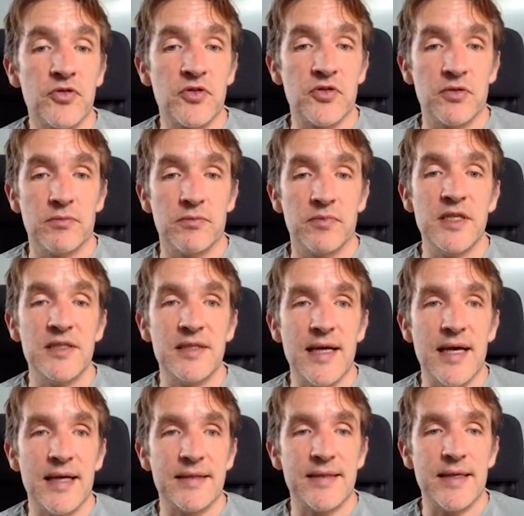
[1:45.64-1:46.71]
these
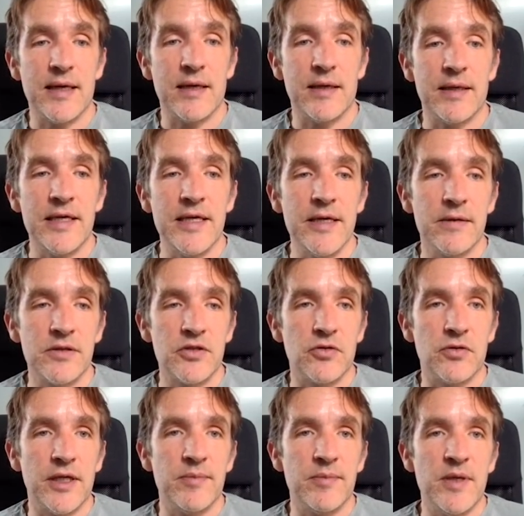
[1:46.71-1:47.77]
data here. So
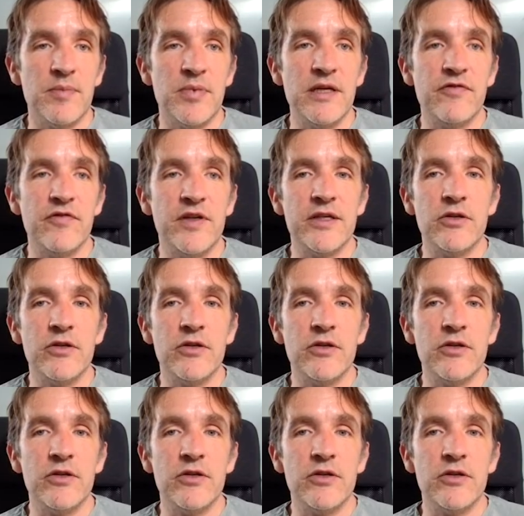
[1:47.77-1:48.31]
let me briefly